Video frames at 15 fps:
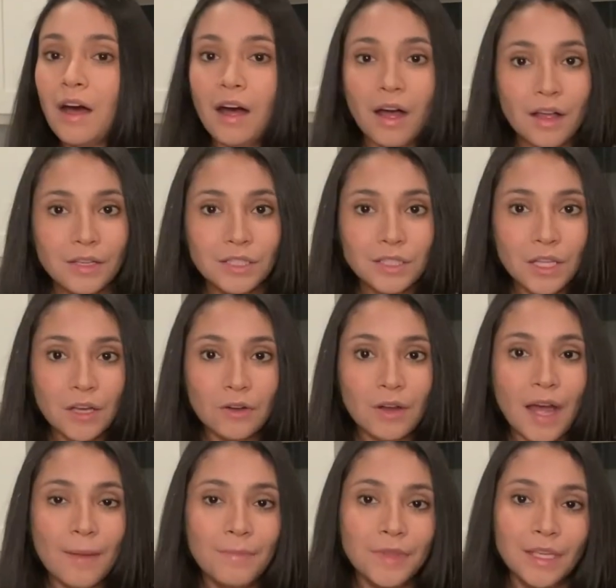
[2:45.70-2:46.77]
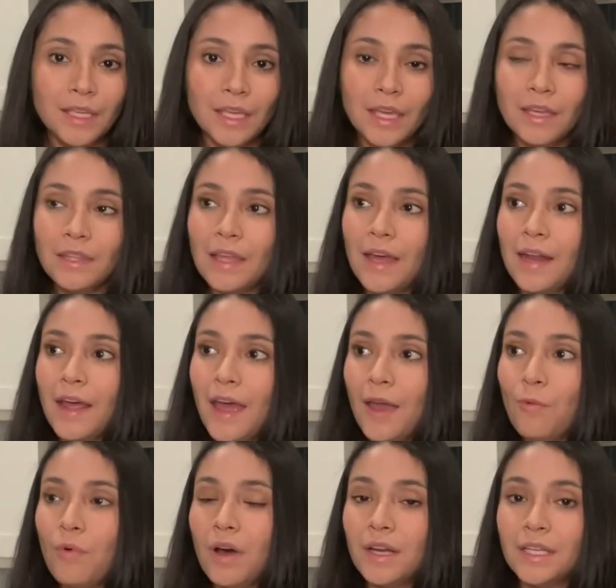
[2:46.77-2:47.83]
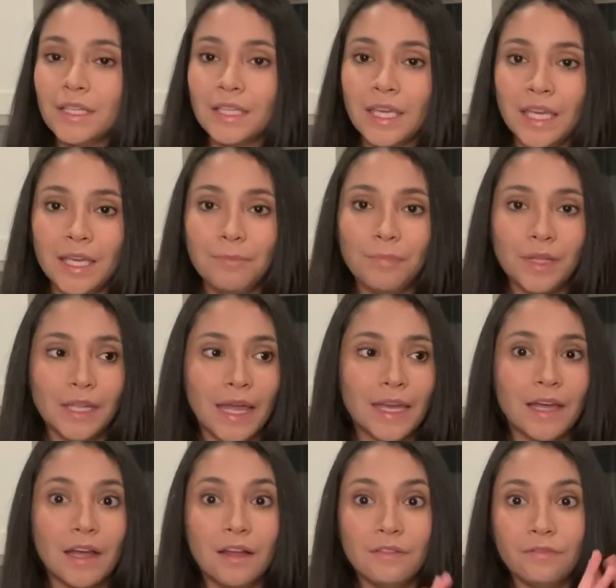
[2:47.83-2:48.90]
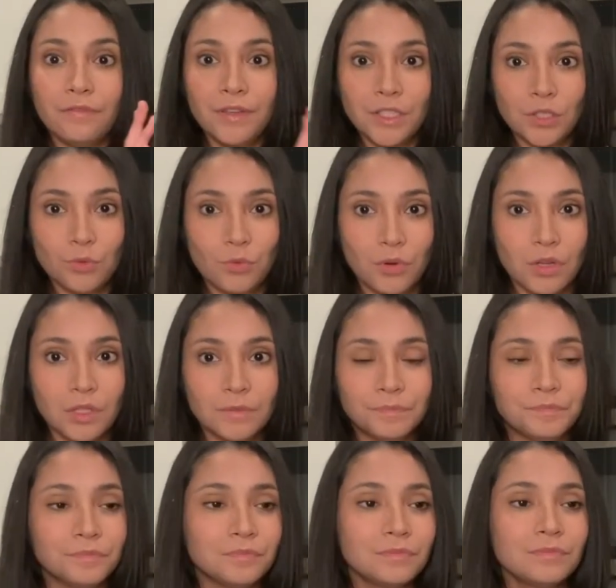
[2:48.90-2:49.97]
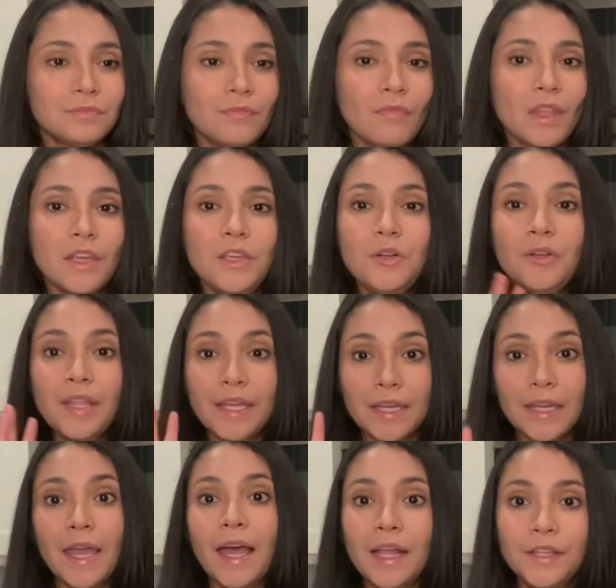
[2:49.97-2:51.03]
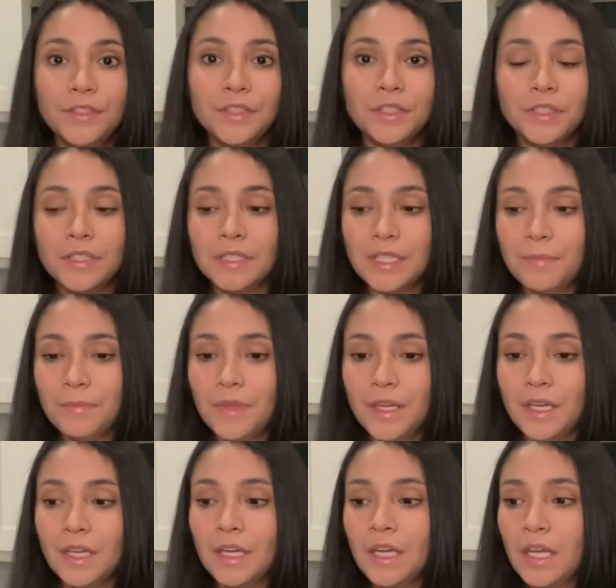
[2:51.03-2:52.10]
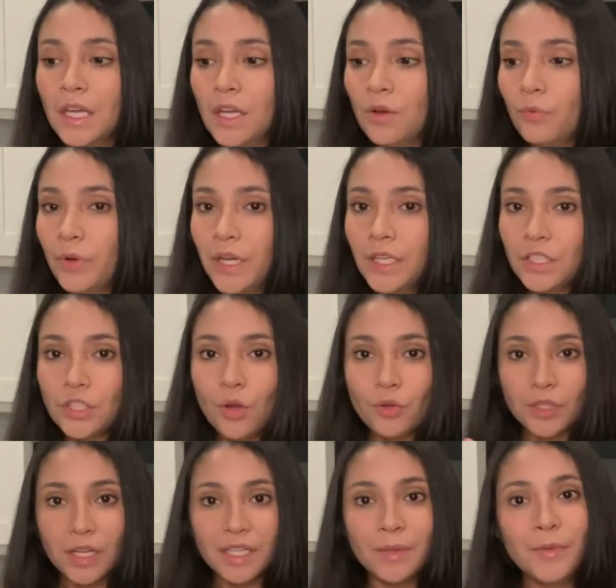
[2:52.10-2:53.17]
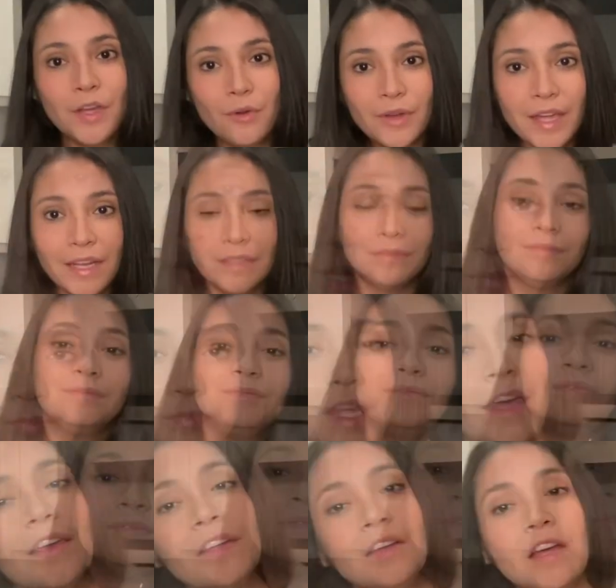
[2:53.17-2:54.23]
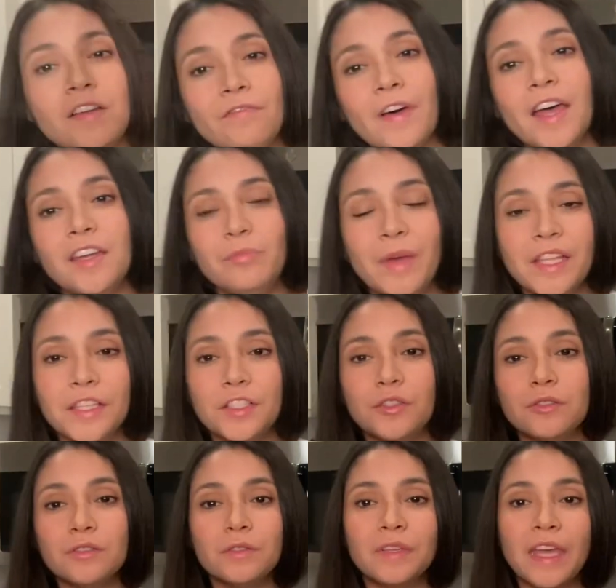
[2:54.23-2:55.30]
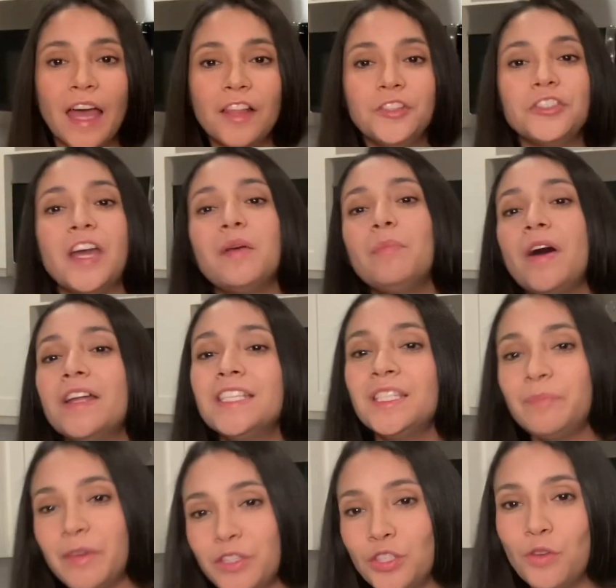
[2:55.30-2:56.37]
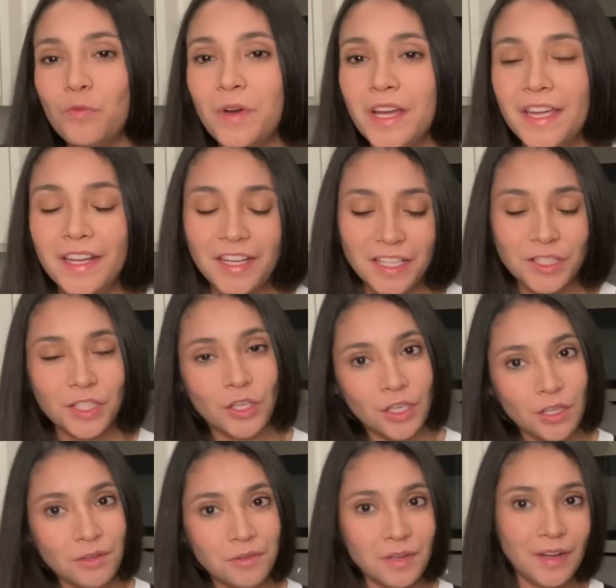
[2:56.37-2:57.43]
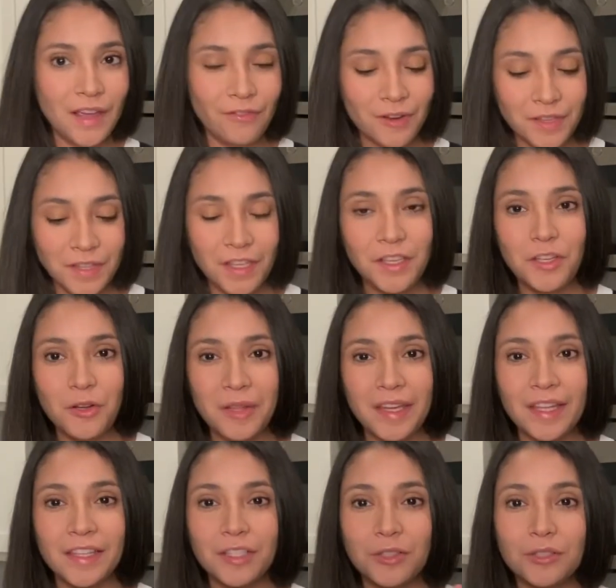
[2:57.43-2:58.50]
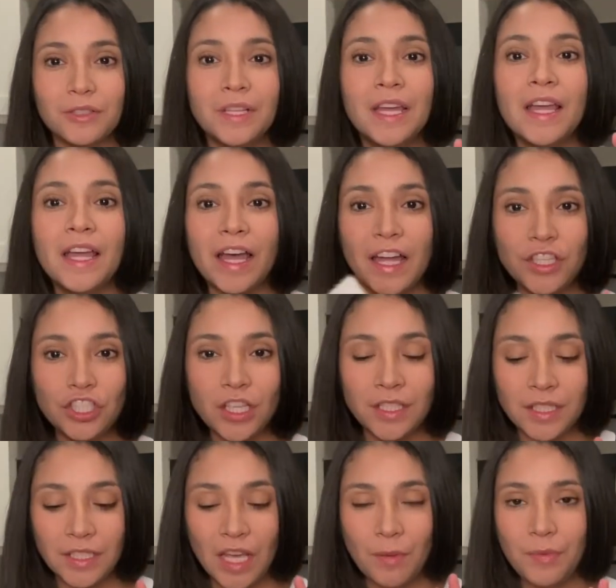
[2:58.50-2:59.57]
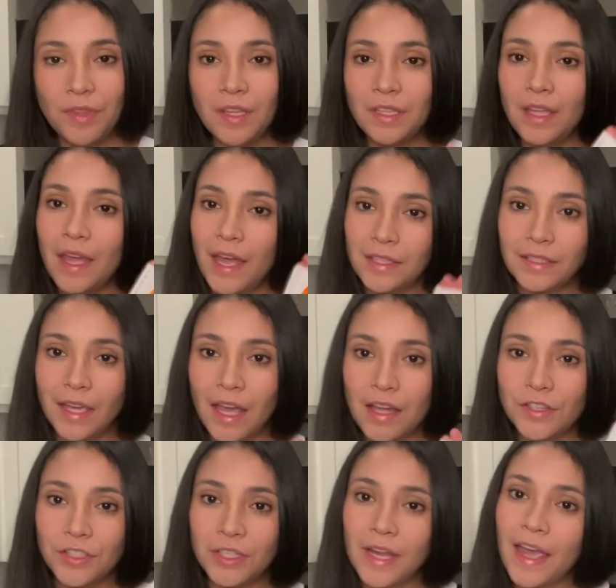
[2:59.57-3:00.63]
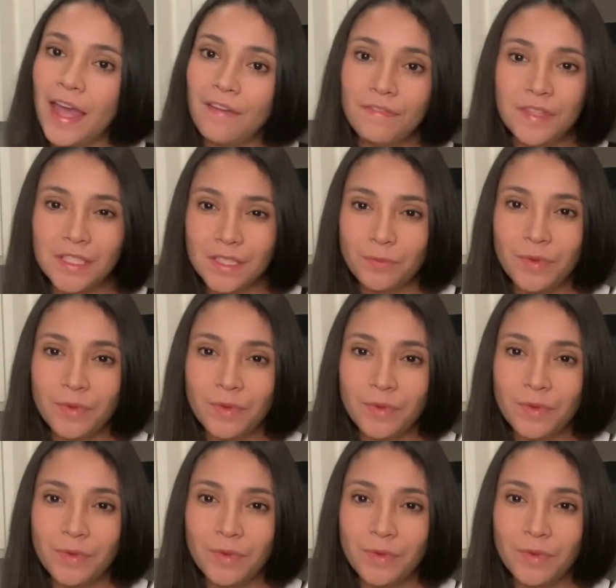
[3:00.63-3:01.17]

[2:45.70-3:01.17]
Also, I'm thinking that I wanna keep like a visual, you know, like a calendar or something, which, hold on, let me go get it. I could not find my little calendar. I bought a special one. It's cute and everything, you know, like a little agenda type of thing that has a calendar. I have this